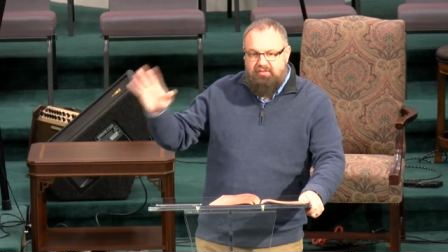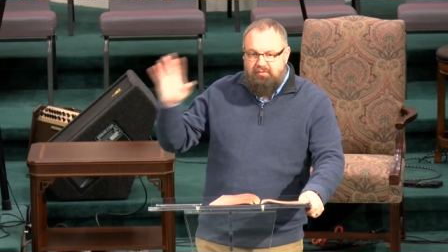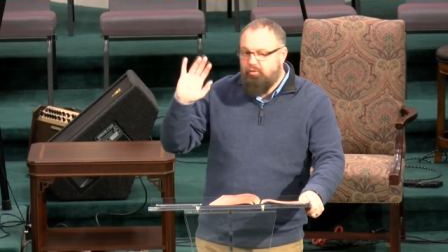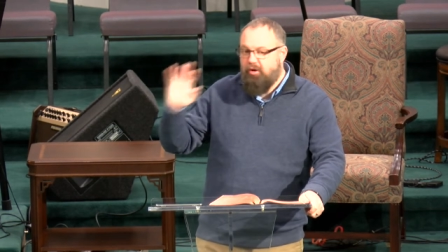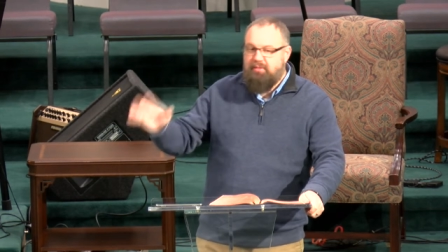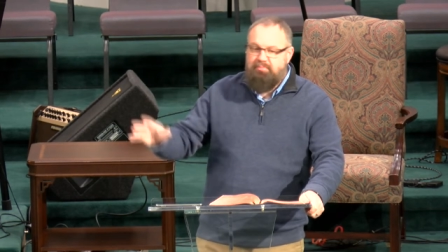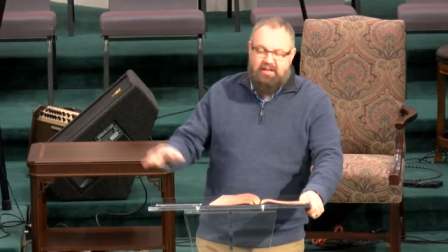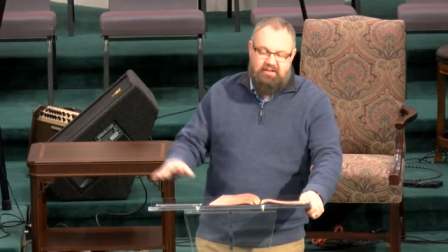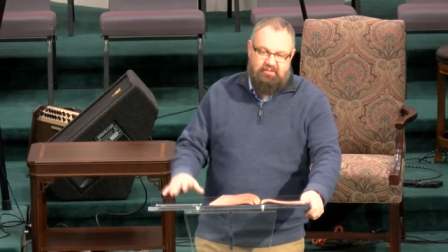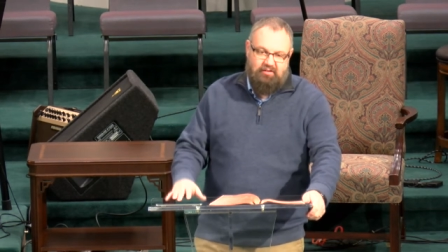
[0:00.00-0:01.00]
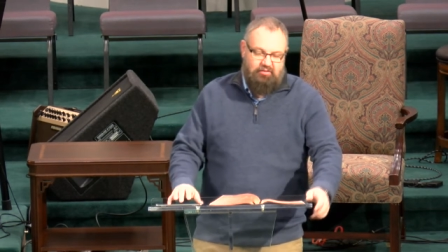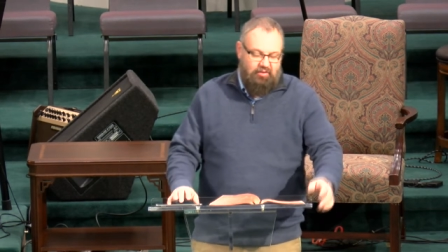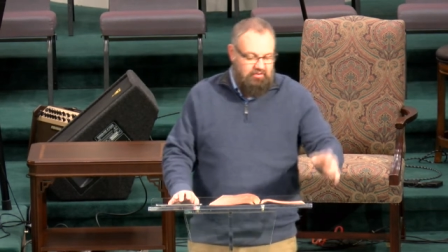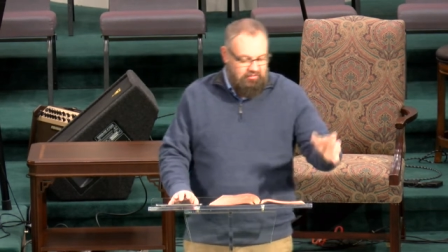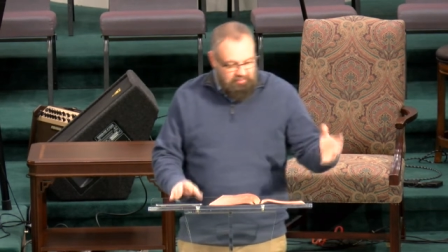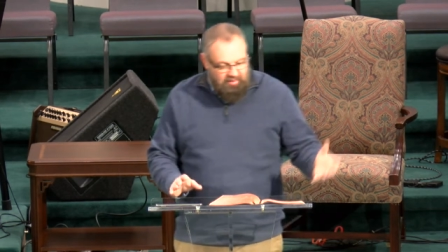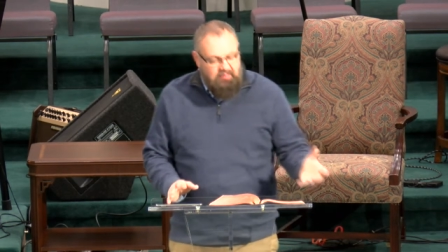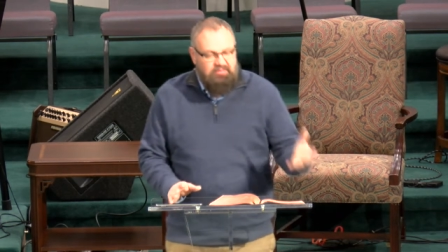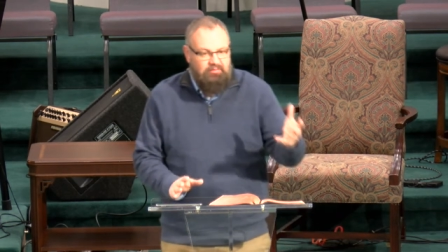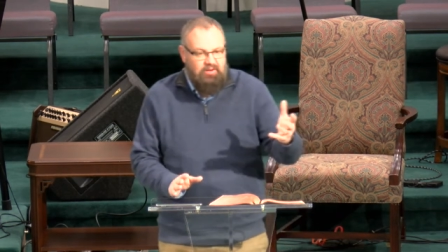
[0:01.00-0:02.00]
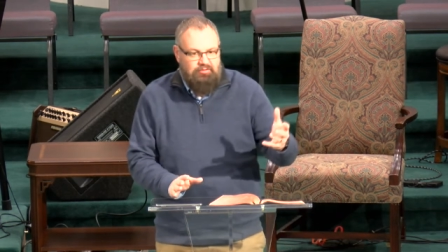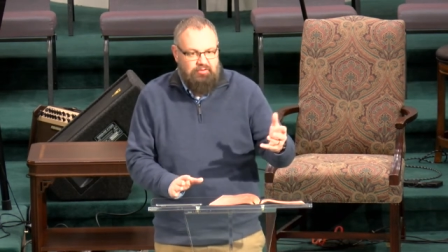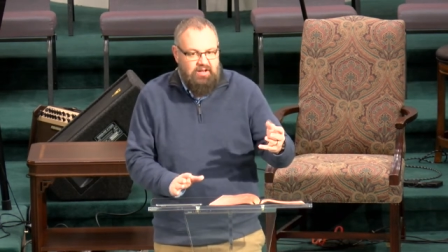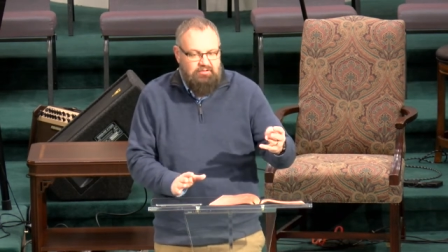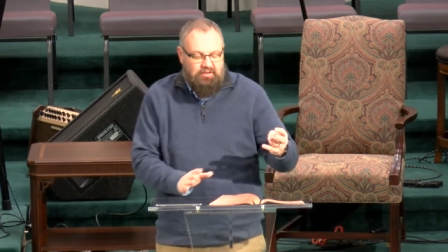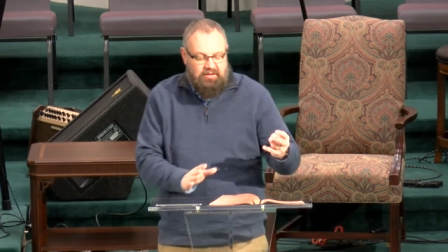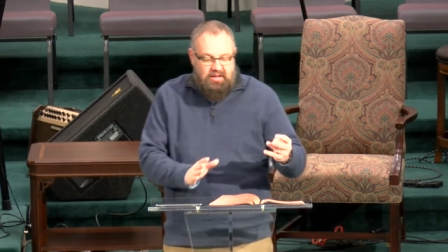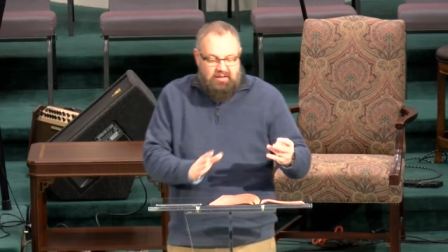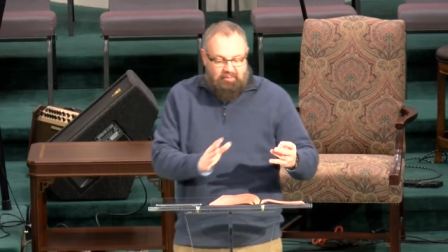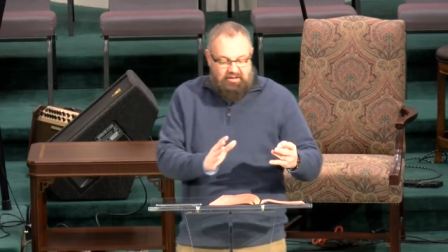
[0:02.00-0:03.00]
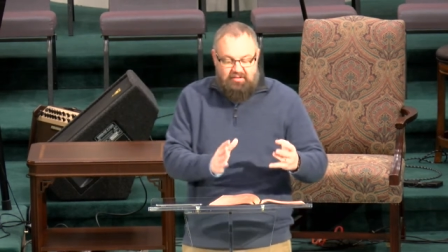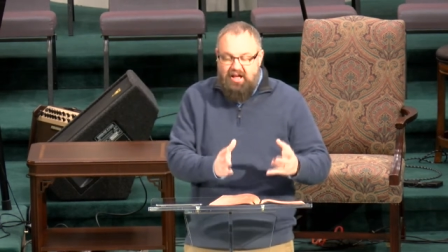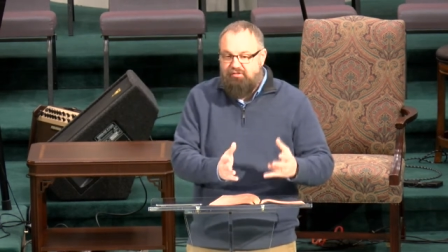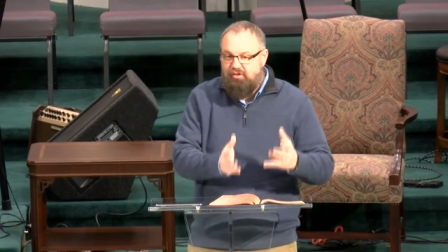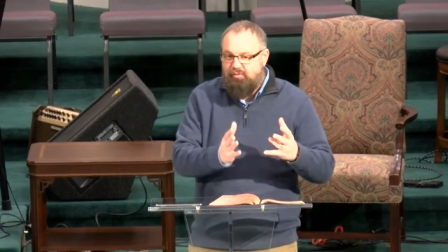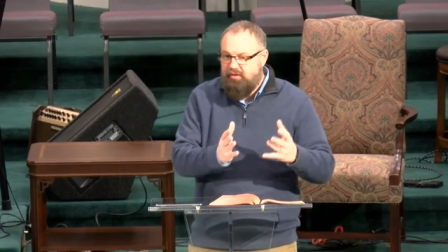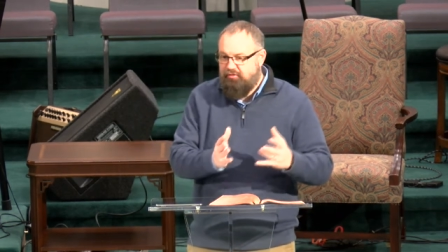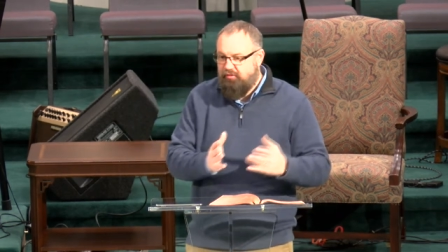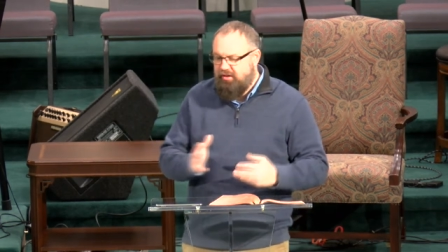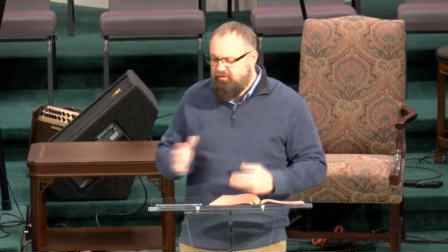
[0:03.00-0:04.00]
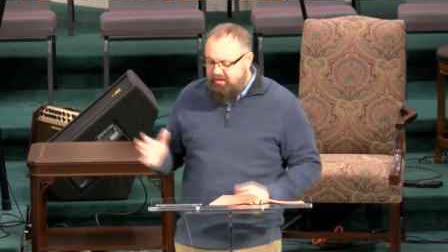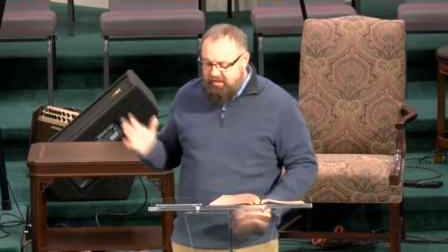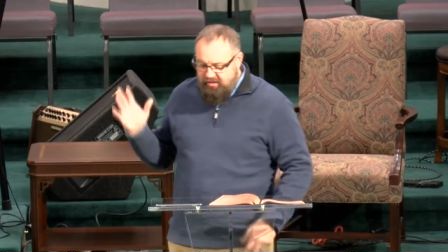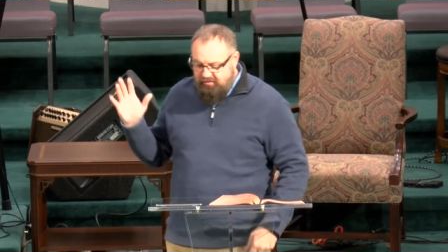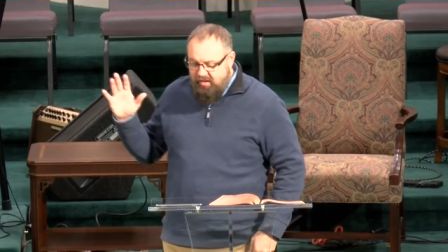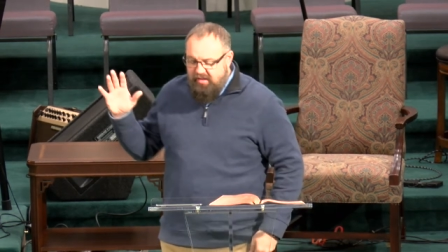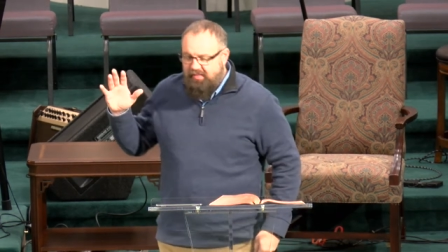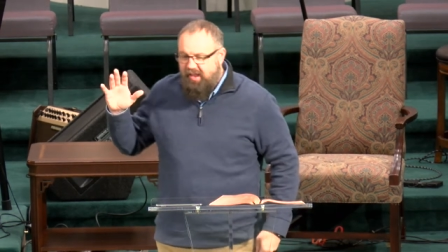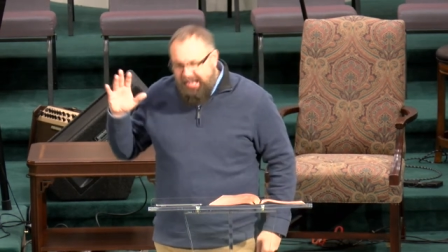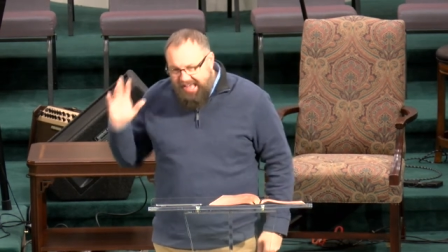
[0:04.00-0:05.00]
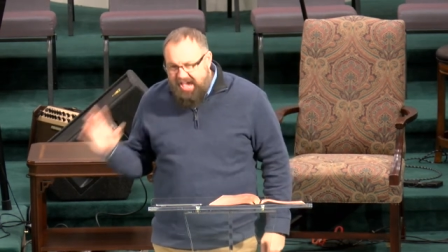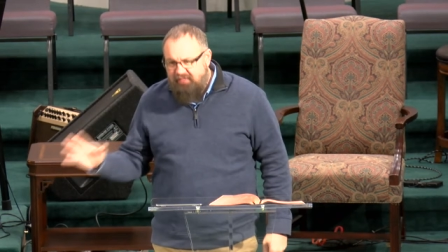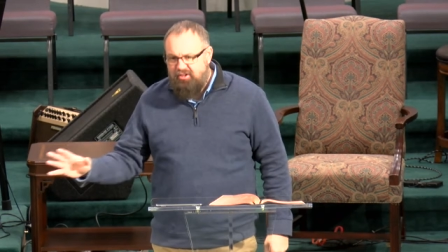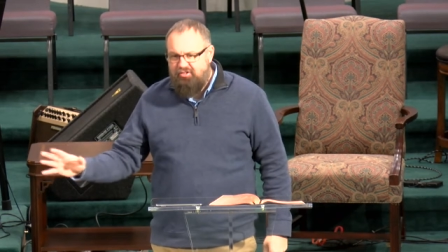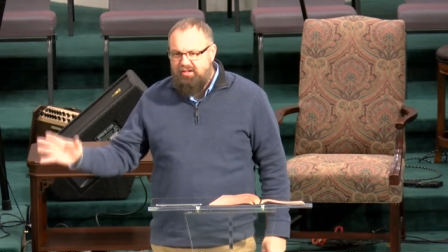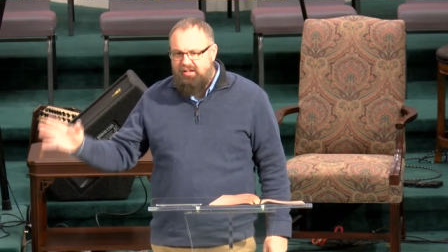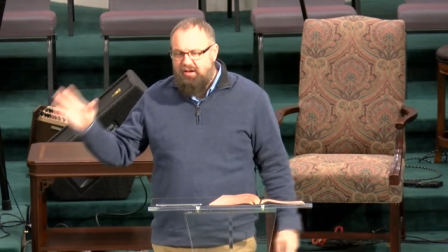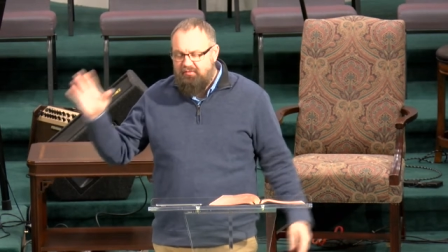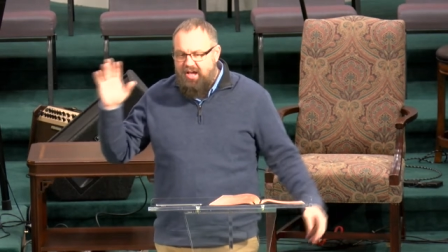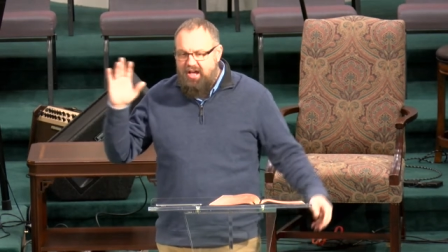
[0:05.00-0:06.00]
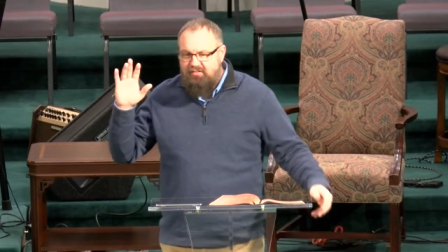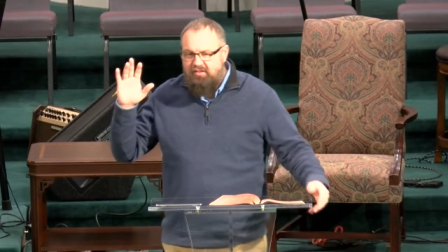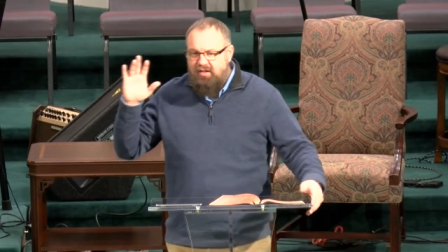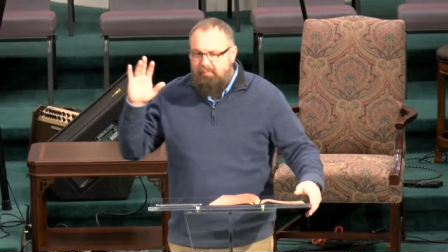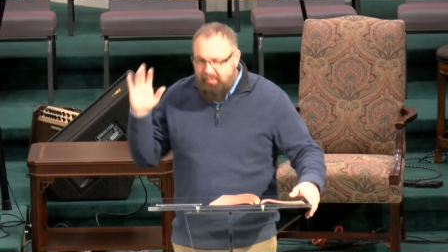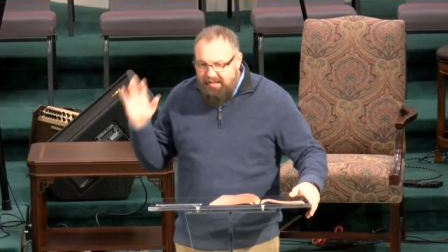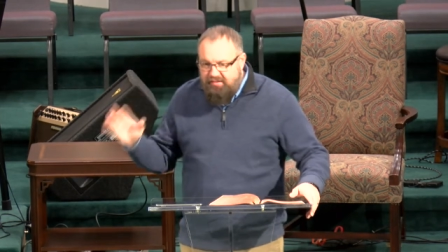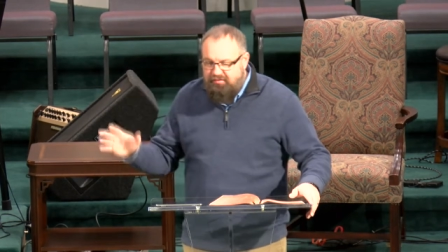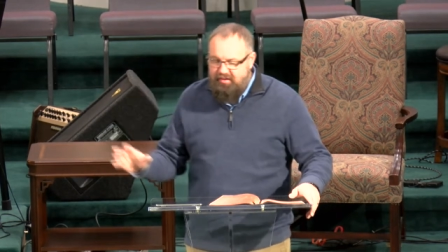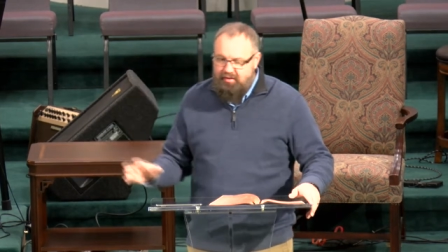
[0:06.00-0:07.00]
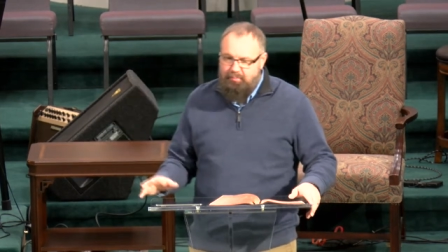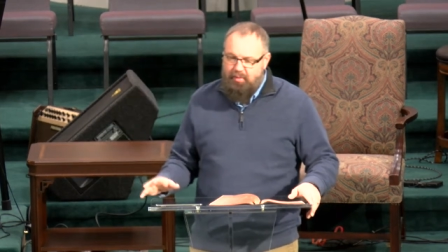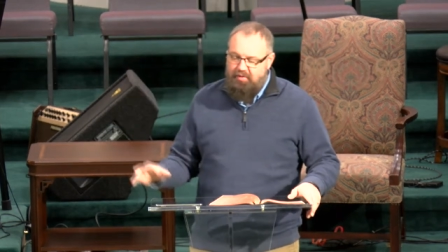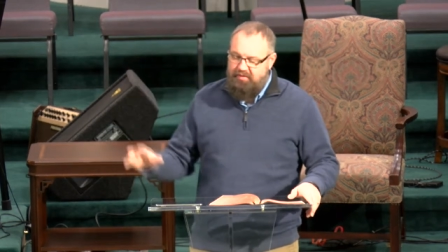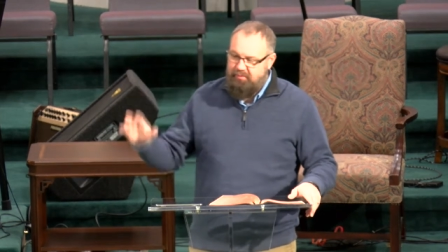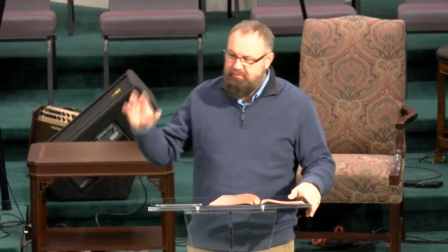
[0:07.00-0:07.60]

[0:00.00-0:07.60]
of great blessing. So there's a promise of restoration, but it's not just restoration, it is the lavishing of God's blessing upon them.